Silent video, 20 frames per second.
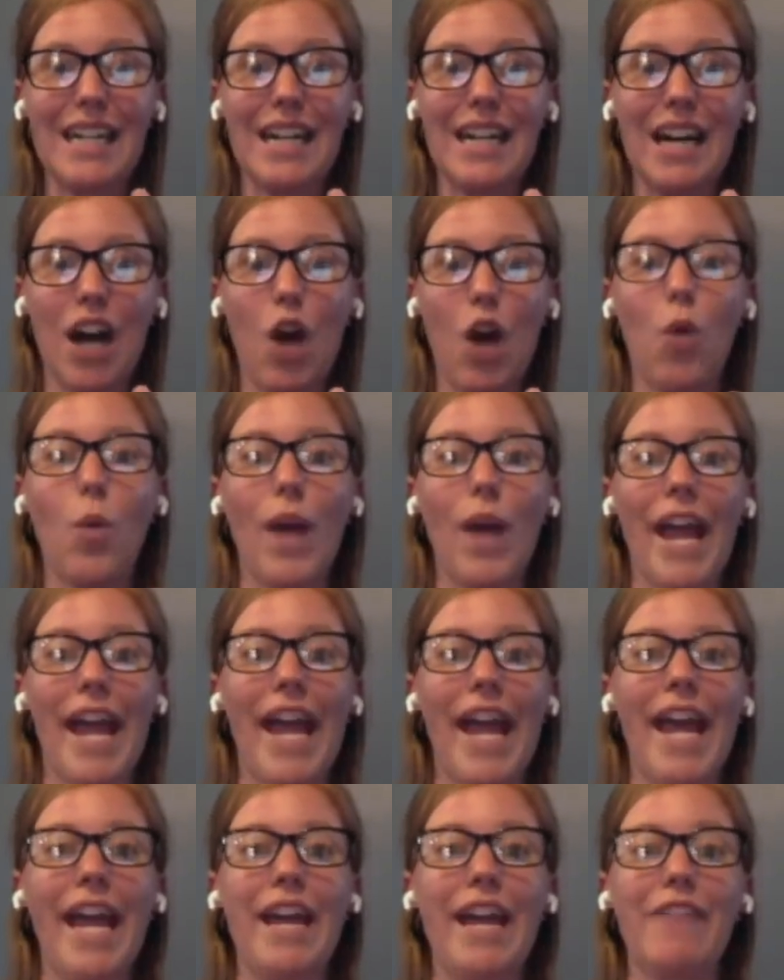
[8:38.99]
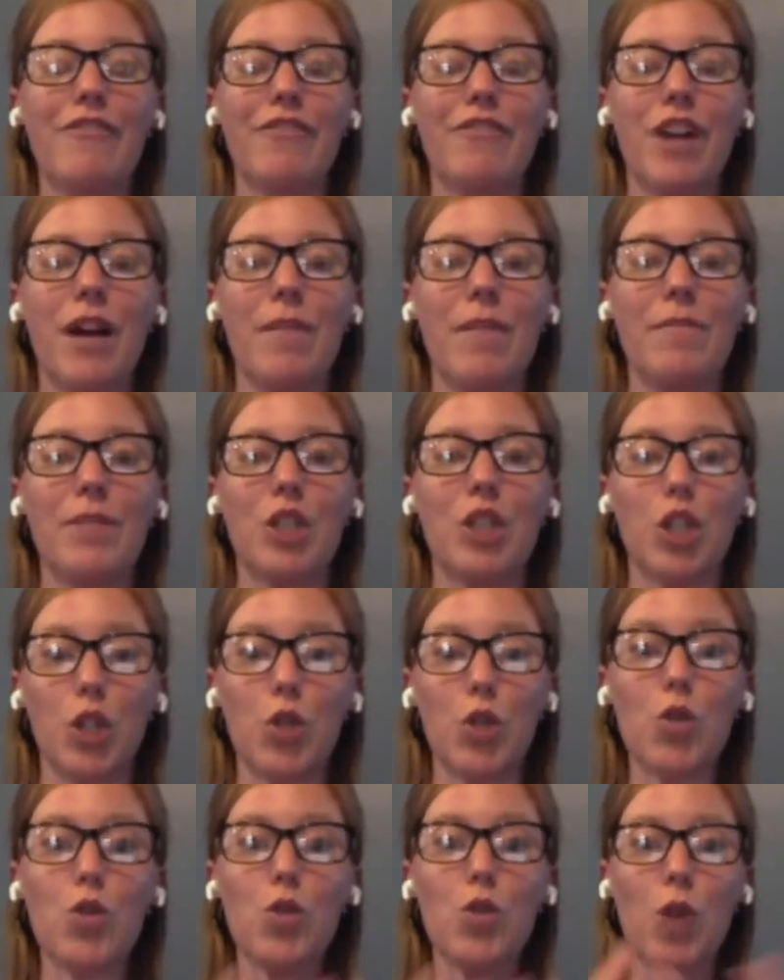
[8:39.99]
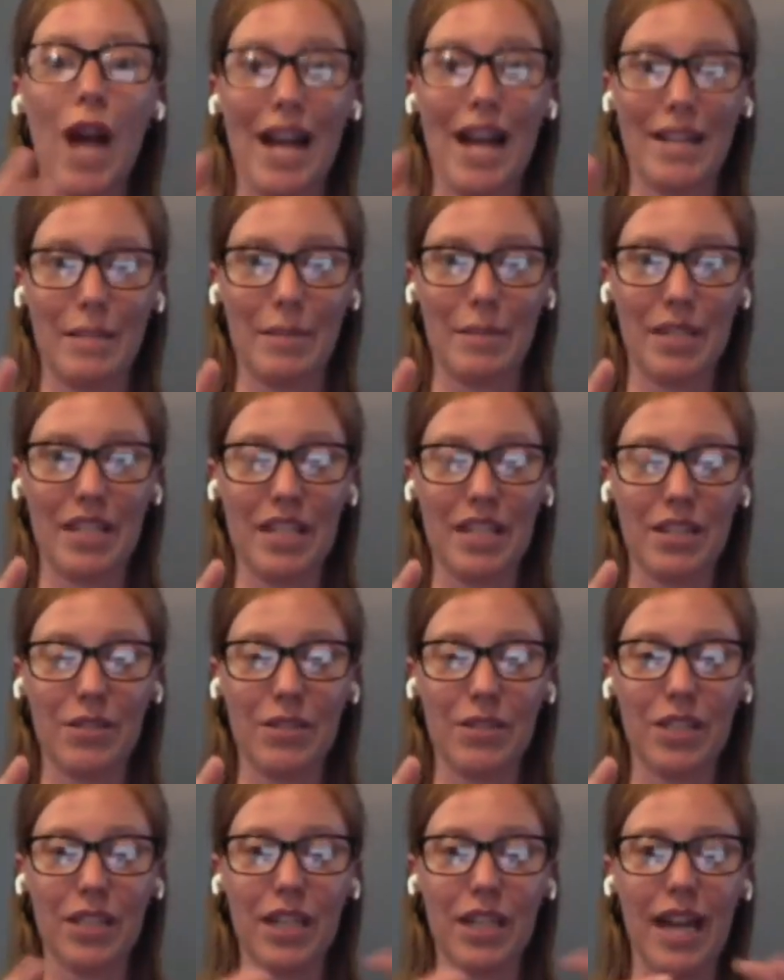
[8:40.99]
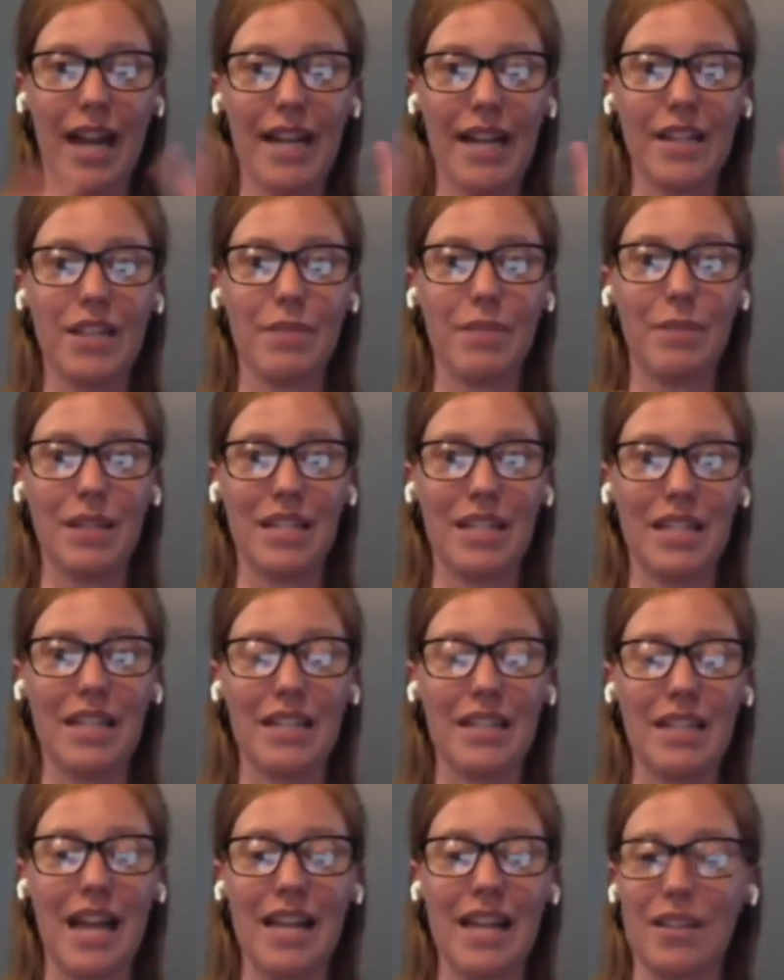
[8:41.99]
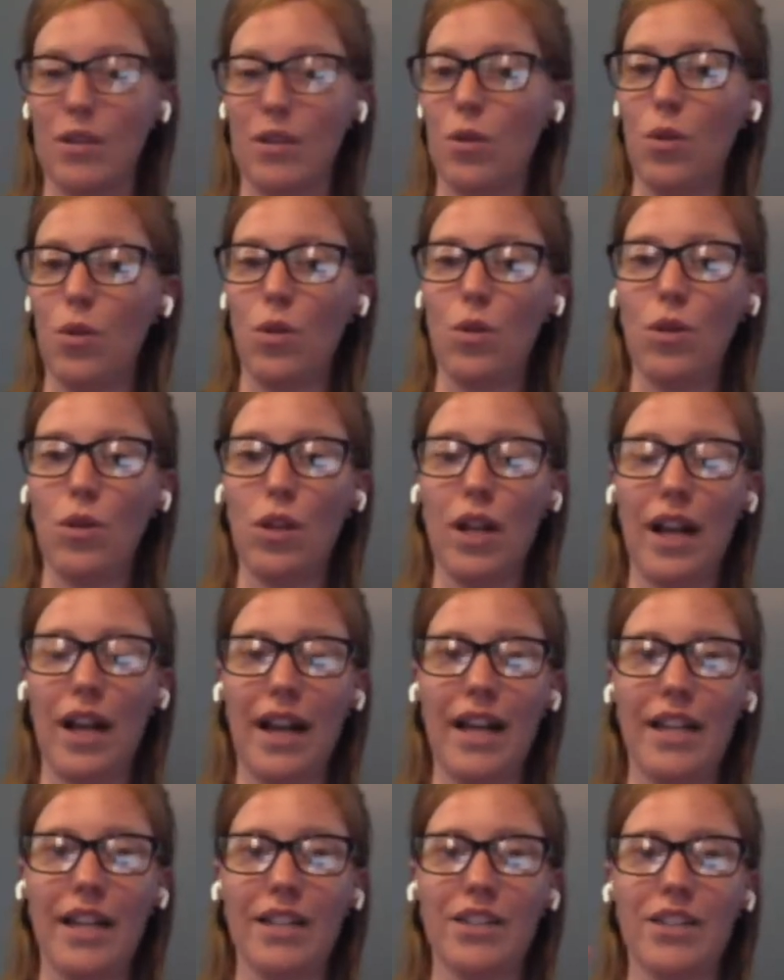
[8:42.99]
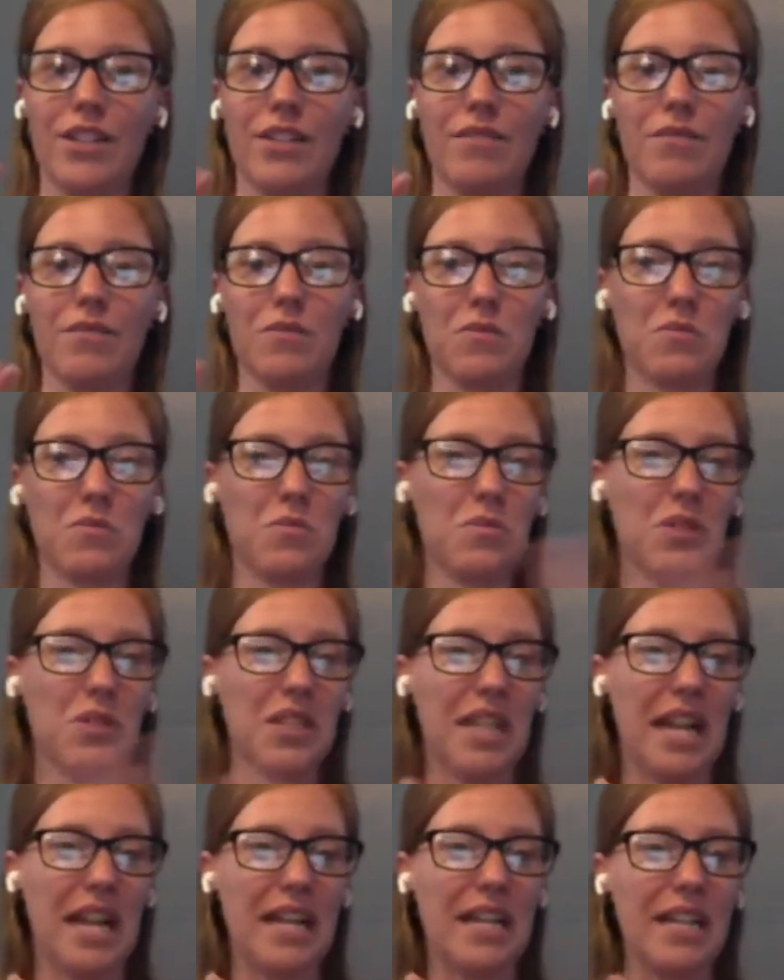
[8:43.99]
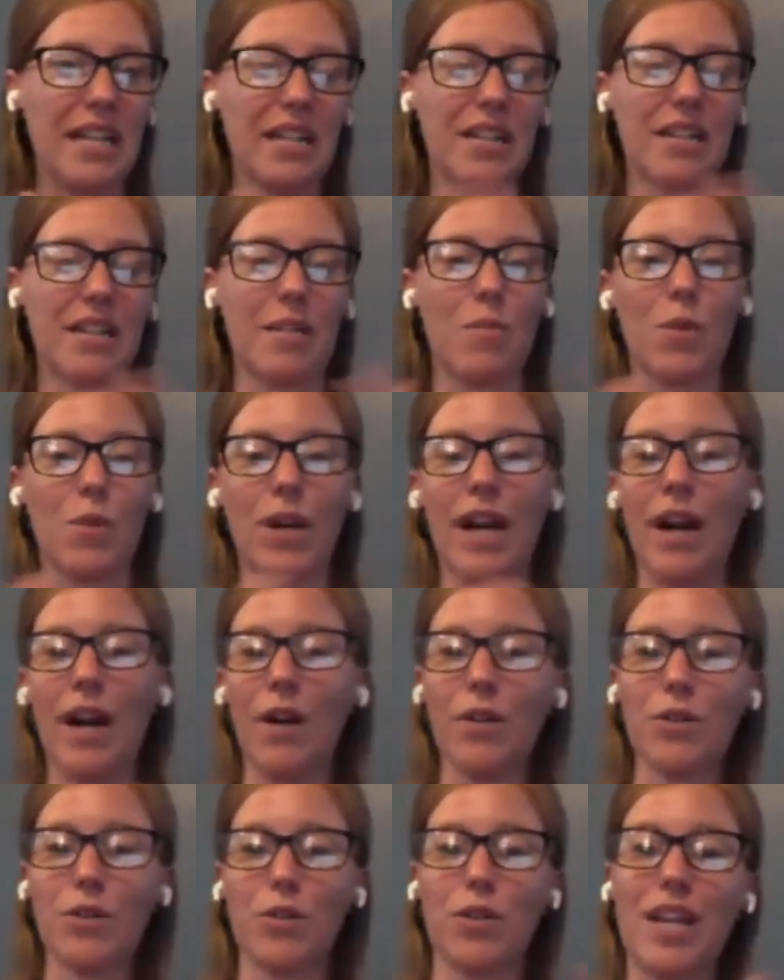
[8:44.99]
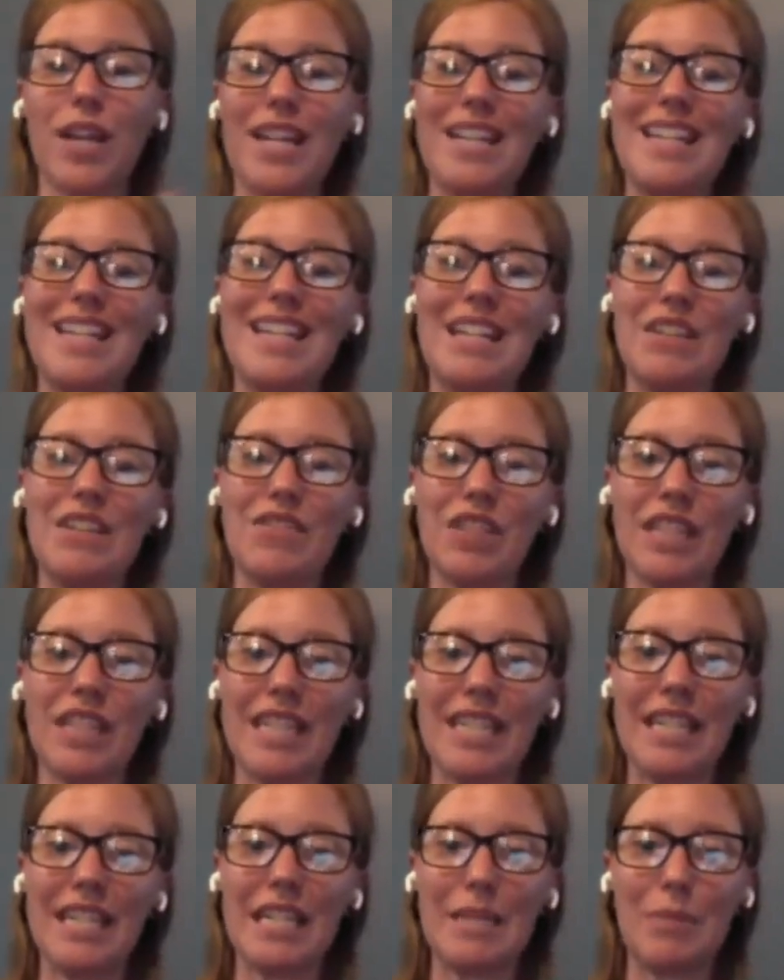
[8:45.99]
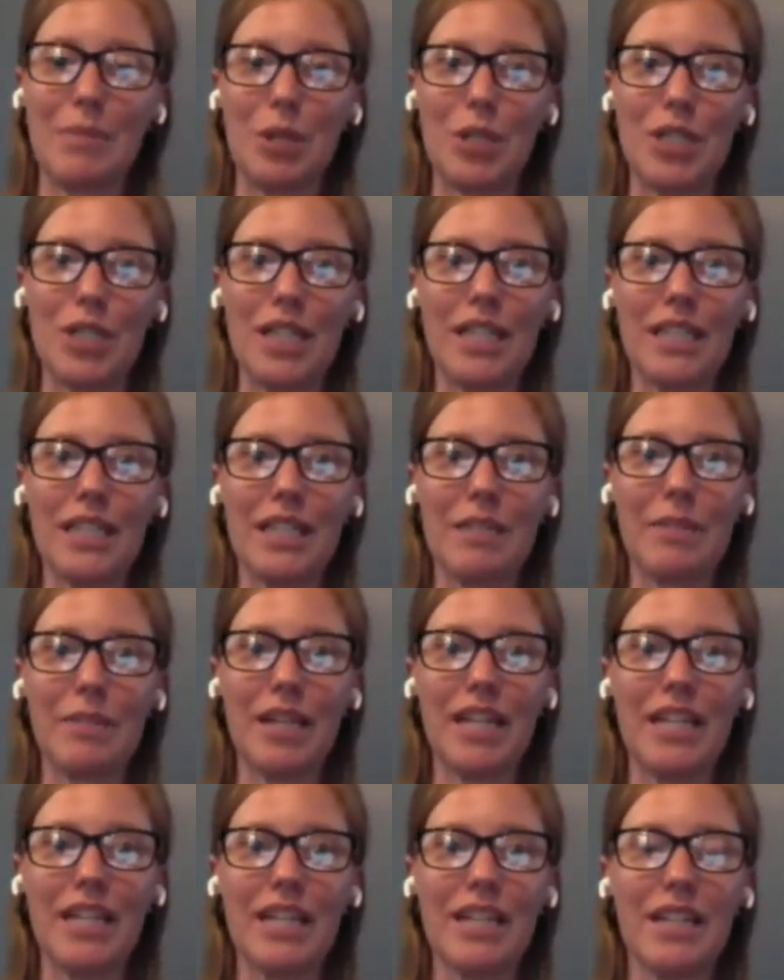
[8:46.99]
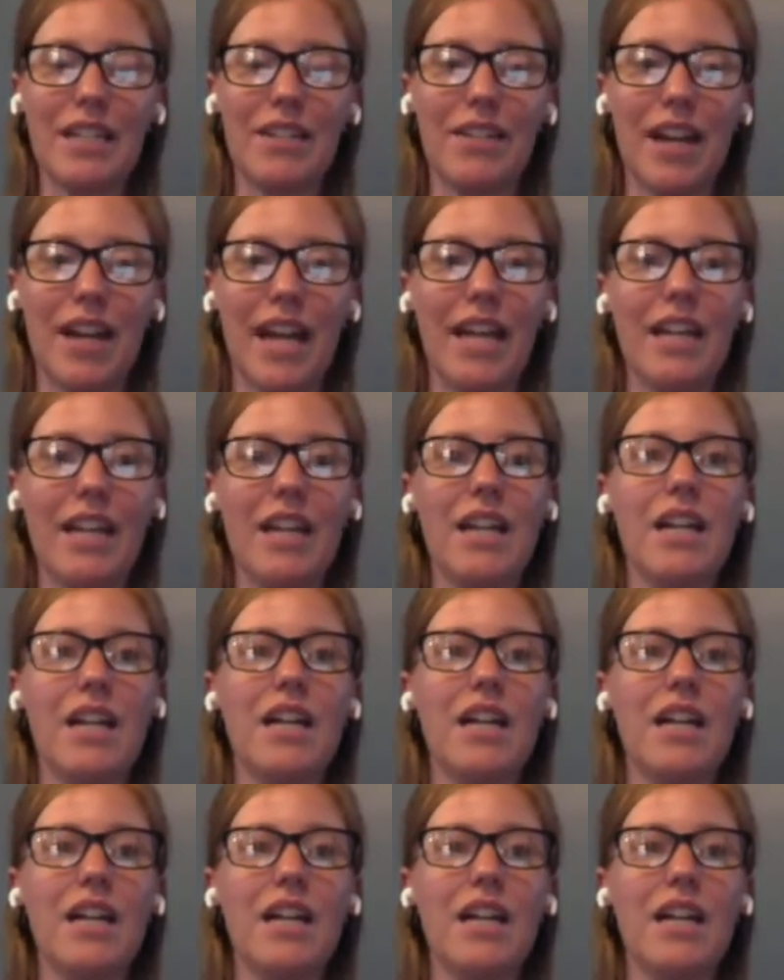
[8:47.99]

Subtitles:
away from you as a business owner and the business as a whole and send it somewhere else, or like evenly disperse it a little bit, okay?